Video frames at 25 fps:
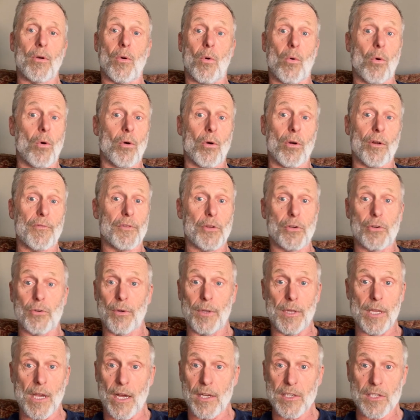or if you're
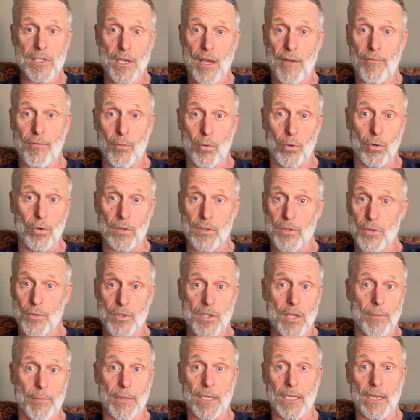doing the ICF Worlds or
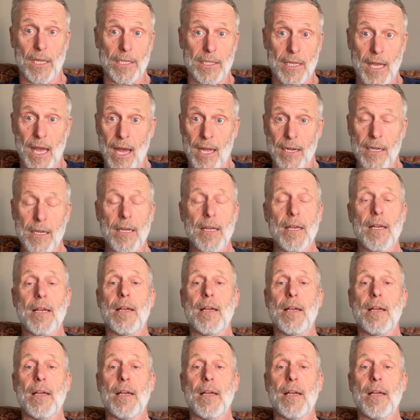something like that,